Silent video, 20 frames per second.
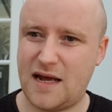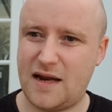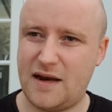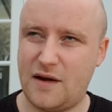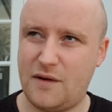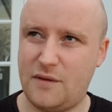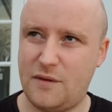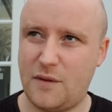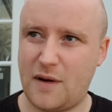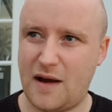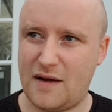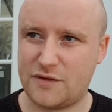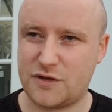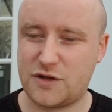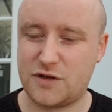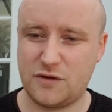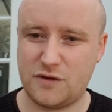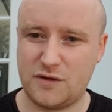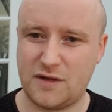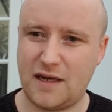I know who have
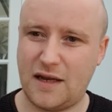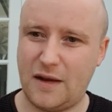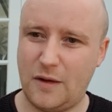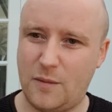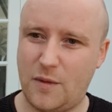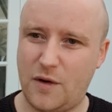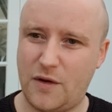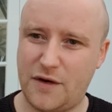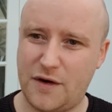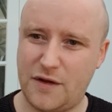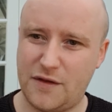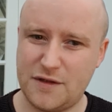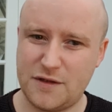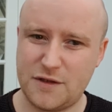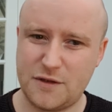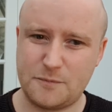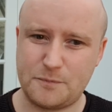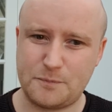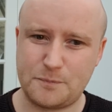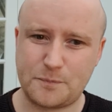struggled a lot more than others.